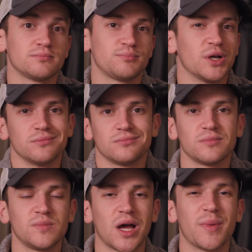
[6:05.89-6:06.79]
But
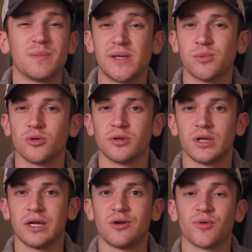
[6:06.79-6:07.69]
not many people,
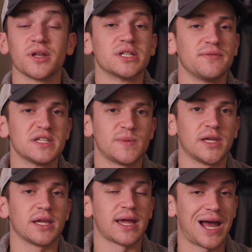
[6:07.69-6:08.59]
relatively
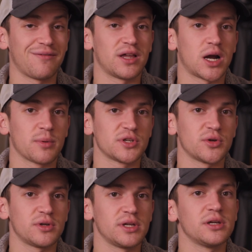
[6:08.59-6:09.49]
speaking, have that
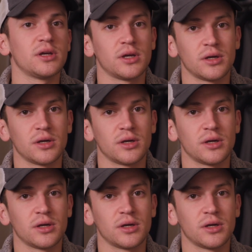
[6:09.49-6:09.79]
opportunity.